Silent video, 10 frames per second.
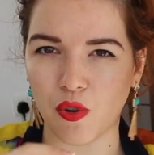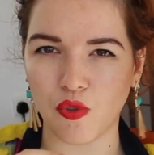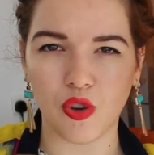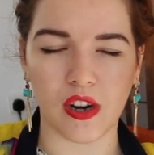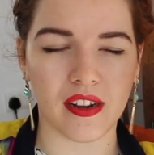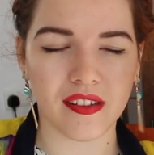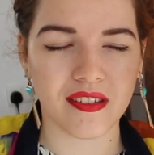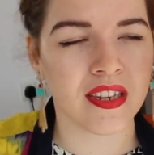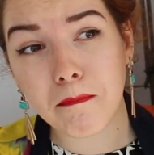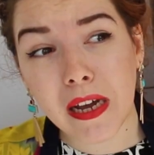
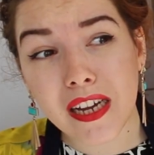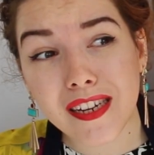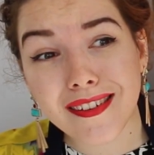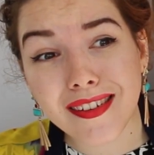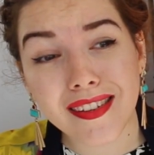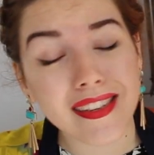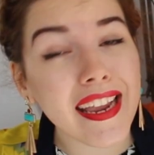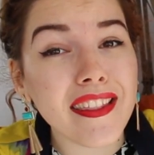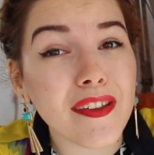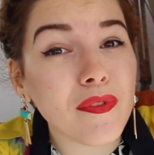contrast. But
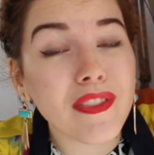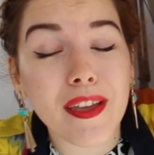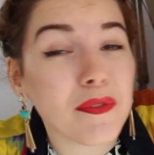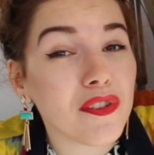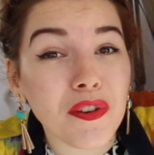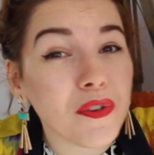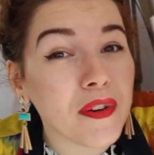yeah, there was no